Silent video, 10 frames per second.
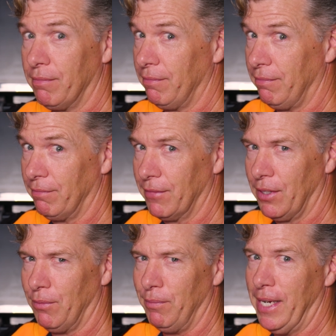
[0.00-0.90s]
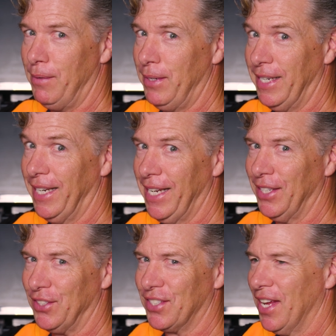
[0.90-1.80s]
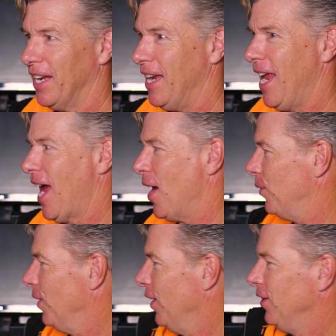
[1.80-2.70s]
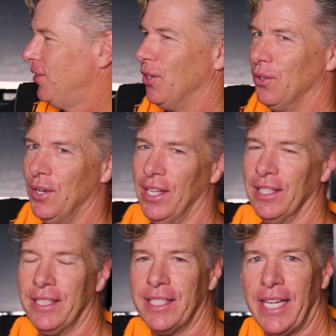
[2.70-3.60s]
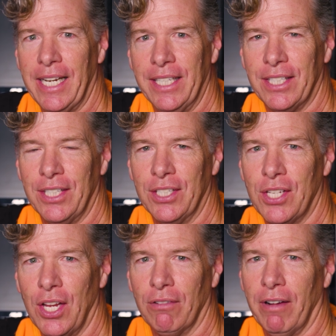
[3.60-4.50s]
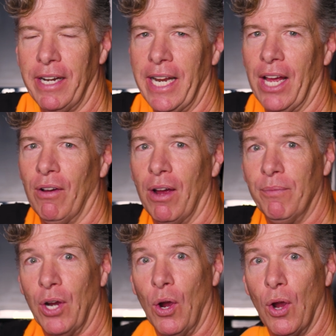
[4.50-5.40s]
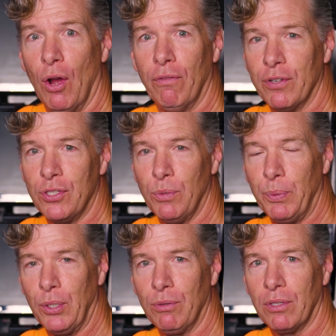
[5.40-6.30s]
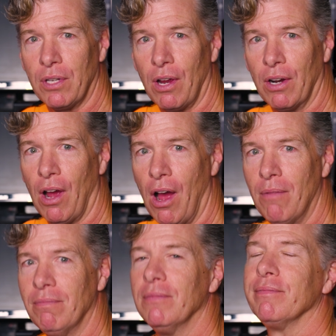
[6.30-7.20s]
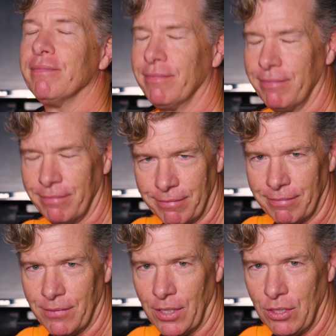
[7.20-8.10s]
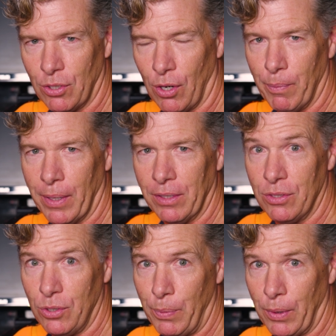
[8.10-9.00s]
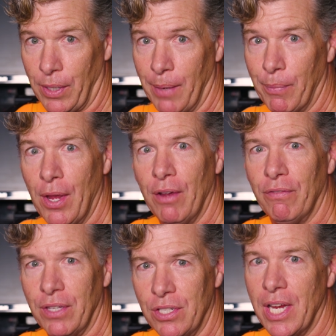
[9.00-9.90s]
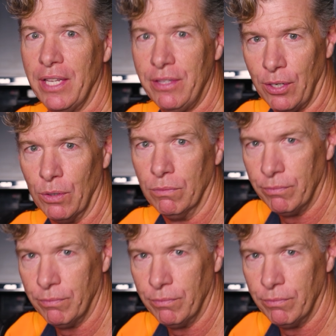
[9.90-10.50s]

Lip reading: Maybe it is now. So let's get into this right now. I'm GoGo for Superduke.com. Let's talk about the Superclamp for the Gen 2.